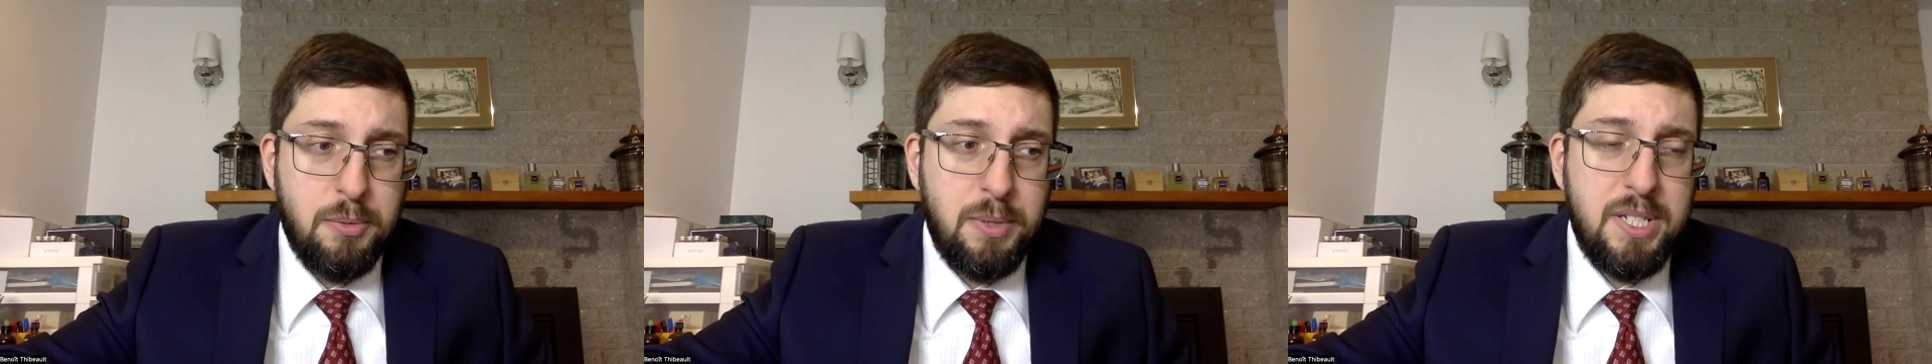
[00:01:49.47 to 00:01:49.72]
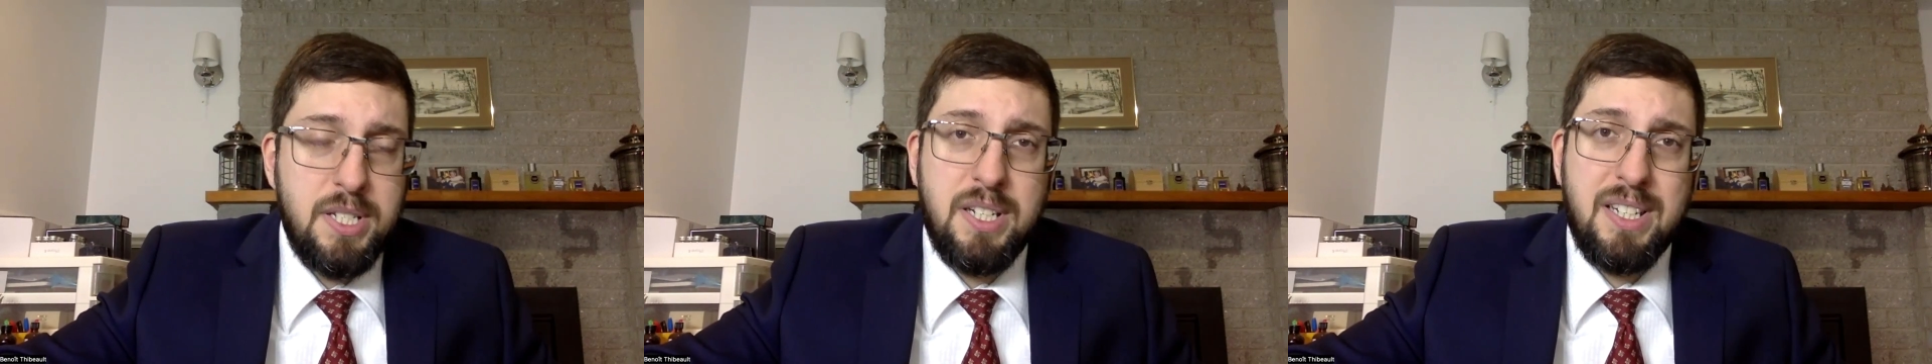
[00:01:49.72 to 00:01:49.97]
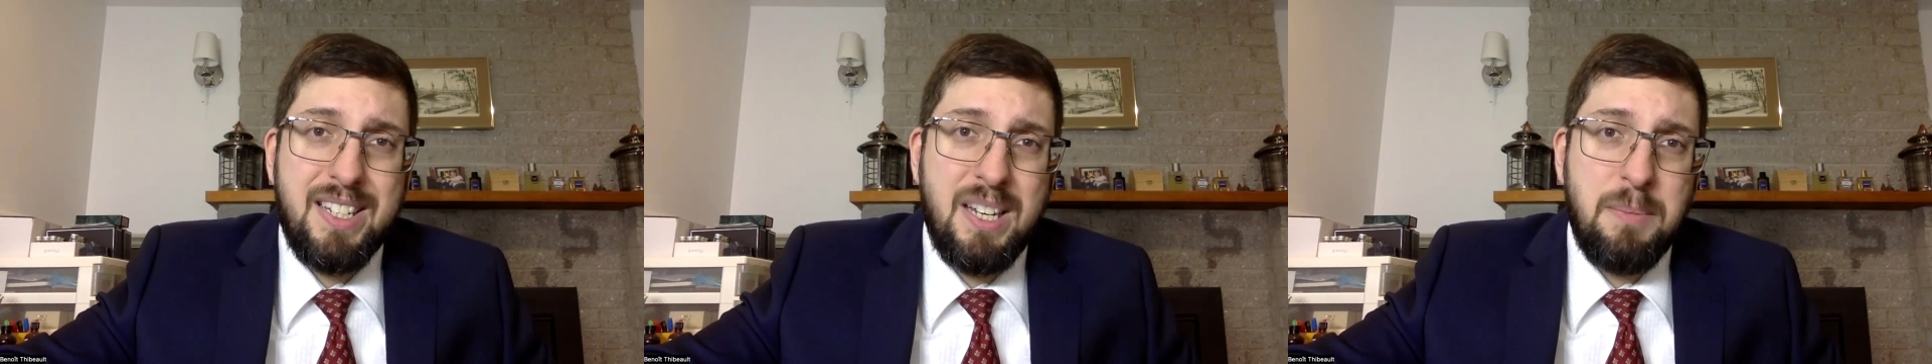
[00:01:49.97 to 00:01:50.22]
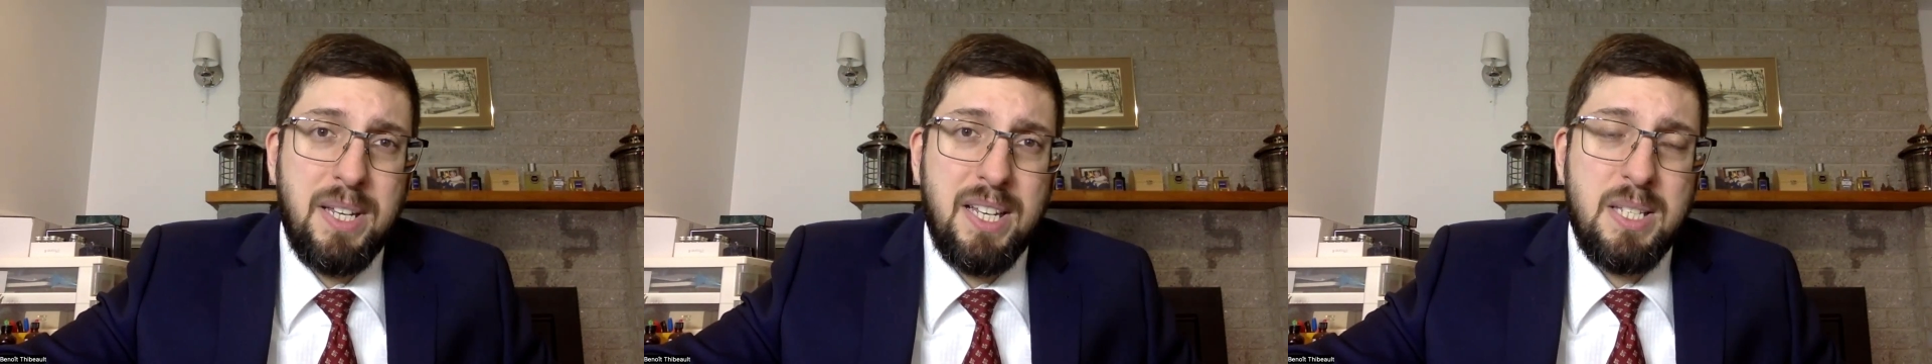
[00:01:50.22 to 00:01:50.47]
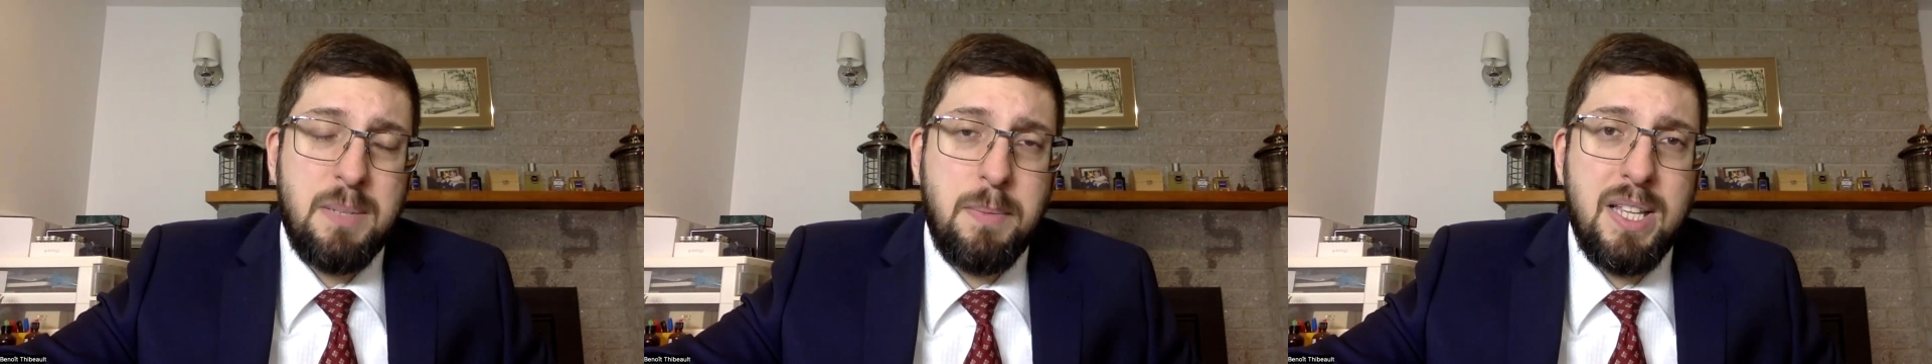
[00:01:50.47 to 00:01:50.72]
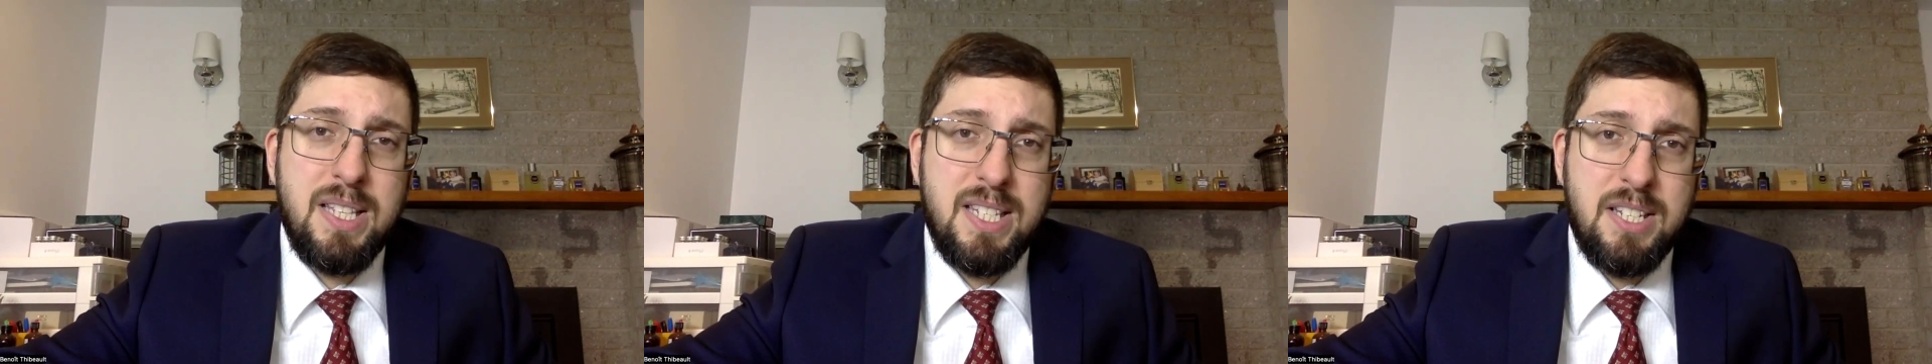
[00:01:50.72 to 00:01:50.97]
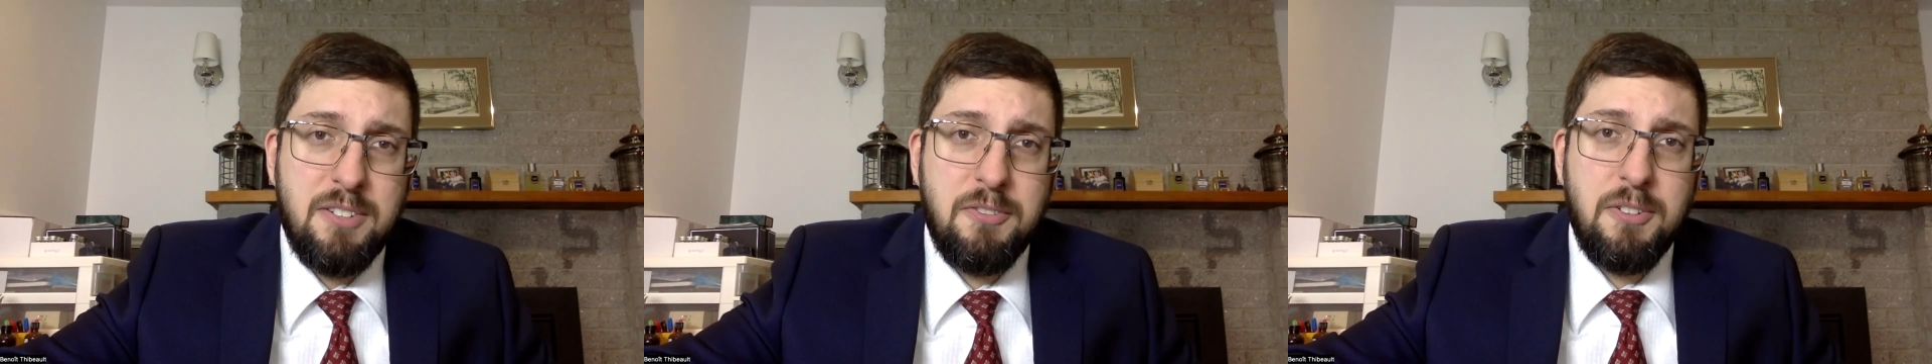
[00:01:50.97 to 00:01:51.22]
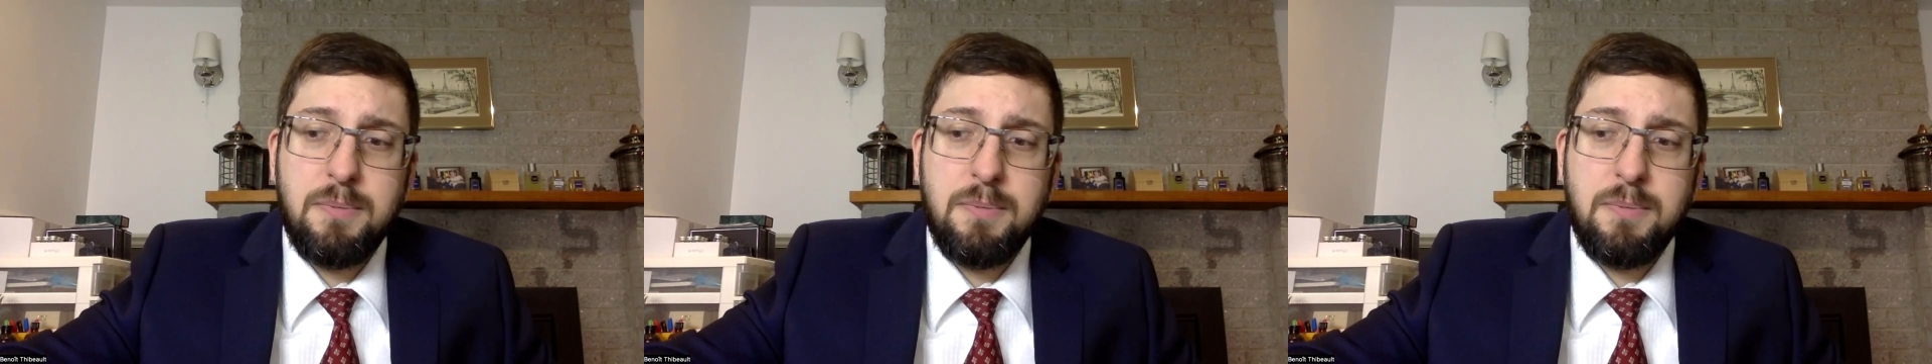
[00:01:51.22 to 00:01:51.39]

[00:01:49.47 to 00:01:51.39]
reason it can be expensive,